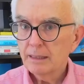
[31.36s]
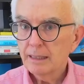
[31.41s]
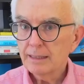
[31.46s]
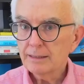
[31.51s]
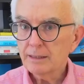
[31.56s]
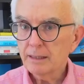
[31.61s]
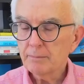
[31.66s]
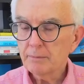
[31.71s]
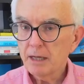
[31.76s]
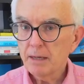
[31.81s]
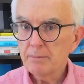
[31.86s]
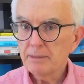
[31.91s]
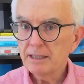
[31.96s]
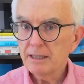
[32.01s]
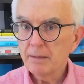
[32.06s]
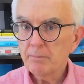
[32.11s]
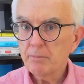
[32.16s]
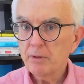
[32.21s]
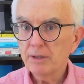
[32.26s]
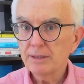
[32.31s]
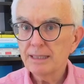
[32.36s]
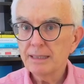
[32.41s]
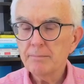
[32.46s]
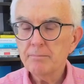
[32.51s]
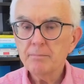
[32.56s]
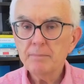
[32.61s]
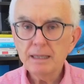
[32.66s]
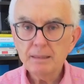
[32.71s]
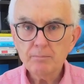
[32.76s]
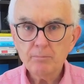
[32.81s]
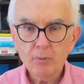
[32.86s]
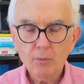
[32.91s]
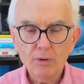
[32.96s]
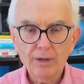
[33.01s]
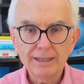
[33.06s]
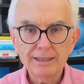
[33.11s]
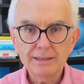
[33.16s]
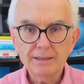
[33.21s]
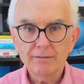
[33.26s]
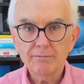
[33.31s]
As I'm coming up on the
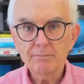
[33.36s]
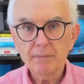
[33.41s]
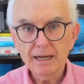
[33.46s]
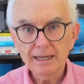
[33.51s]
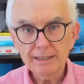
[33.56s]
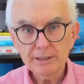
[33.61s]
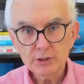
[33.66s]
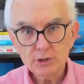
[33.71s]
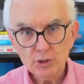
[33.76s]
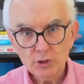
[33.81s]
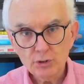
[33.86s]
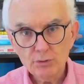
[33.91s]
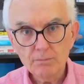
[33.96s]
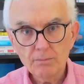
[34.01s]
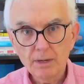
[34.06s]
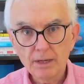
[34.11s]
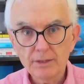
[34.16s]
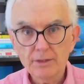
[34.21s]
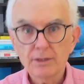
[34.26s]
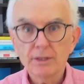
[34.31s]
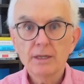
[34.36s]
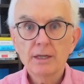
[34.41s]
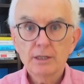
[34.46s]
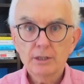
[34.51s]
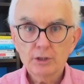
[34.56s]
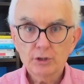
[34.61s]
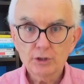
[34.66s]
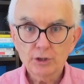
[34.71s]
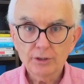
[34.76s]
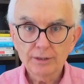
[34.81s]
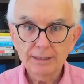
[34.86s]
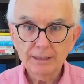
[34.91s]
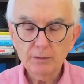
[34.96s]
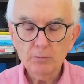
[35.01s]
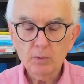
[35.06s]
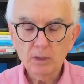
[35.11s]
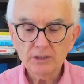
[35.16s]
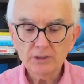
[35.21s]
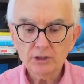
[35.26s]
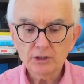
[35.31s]
midpoint of my two-month journey,
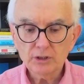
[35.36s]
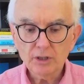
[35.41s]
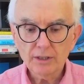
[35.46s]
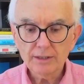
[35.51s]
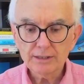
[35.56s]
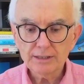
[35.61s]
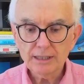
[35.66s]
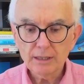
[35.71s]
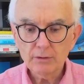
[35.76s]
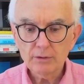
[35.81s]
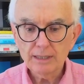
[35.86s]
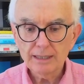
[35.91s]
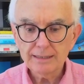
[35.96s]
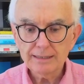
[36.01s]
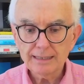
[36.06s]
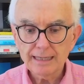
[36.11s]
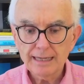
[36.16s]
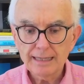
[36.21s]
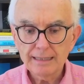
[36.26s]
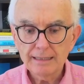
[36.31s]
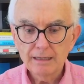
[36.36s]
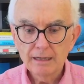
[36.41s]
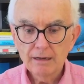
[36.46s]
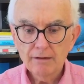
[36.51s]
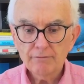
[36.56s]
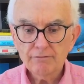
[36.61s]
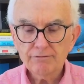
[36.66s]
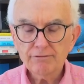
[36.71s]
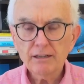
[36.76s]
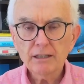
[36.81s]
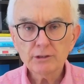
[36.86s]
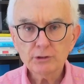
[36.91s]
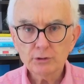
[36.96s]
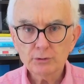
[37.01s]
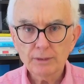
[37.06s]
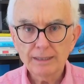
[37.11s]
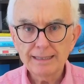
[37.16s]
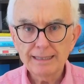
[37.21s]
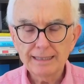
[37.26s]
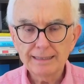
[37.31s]
what starts out as a
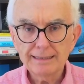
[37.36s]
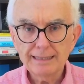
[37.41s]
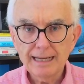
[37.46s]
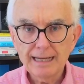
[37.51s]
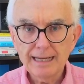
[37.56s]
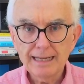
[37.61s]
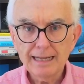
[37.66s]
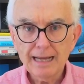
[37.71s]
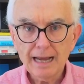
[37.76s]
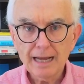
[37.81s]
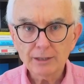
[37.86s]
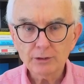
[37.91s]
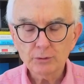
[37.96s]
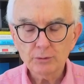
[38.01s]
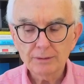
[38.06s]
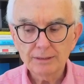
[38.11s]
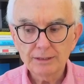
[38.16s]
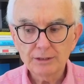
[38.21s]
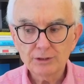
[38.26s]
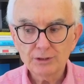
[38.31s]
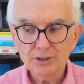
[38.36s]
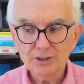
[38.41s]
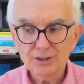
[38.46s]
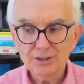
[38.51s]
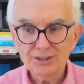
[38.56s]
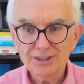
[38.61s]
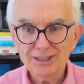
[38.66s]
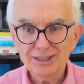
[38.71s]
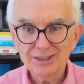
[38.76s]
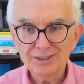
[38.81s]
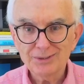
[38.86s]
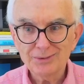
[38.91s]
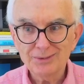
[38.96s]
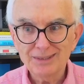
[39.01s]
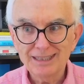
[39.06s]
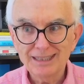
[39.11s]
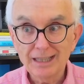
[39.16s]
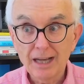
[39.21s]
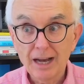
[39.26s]
frustrating day actually turns into the